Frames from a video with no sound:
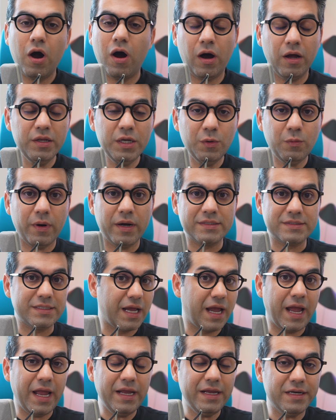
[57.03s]
Otherwise,
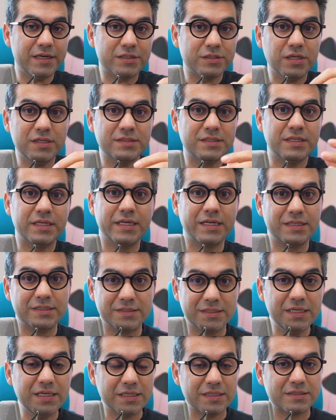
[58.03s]
anger doesn't
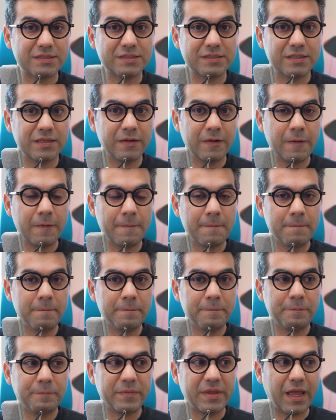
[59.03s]
exist.
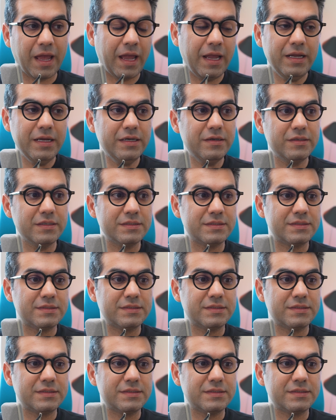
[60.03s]
Anger is